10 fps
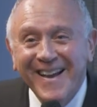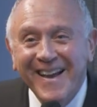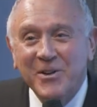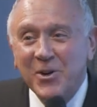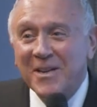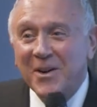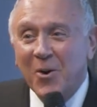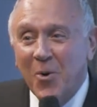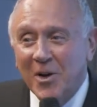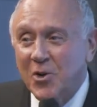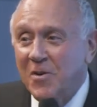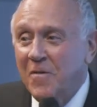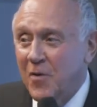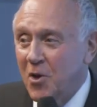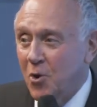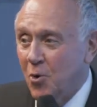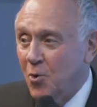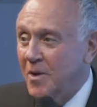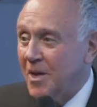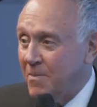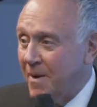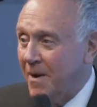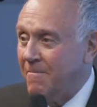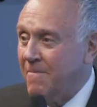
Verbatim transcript: It's just a question for you. Yes, ma'am.